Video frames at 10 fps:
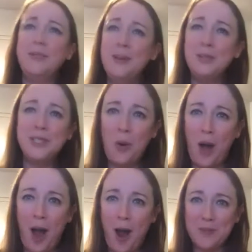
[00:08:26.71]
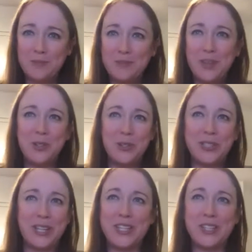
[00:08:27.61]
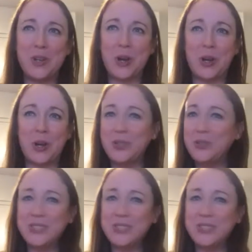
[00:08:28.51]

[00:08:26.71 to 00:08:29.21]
There was no harm introducing this nurse,